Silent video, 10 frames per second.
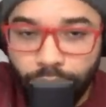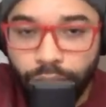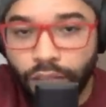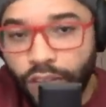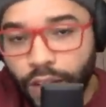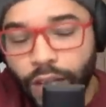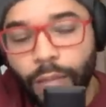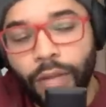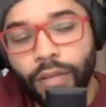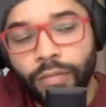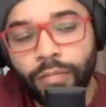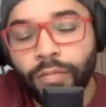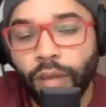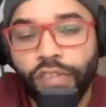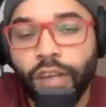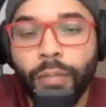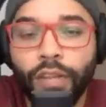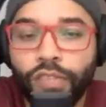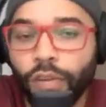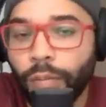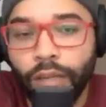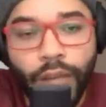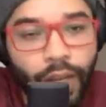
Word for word: my time, and my cellmates told me